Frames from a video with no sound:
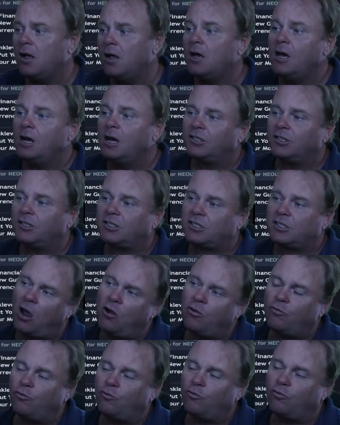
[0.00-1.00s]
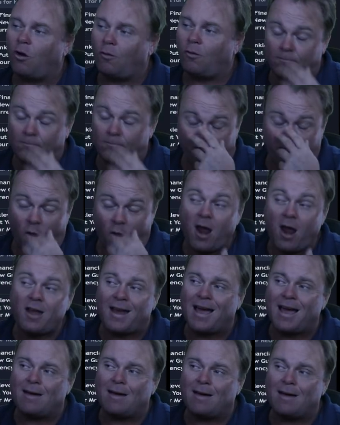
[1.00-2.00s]
So right now
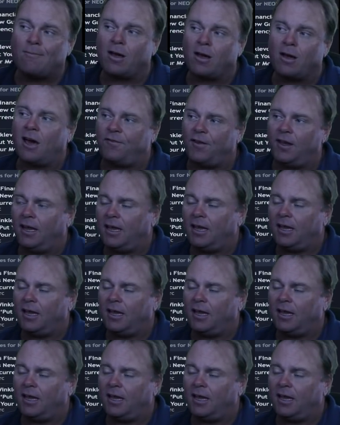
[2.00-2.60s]
my gut feeling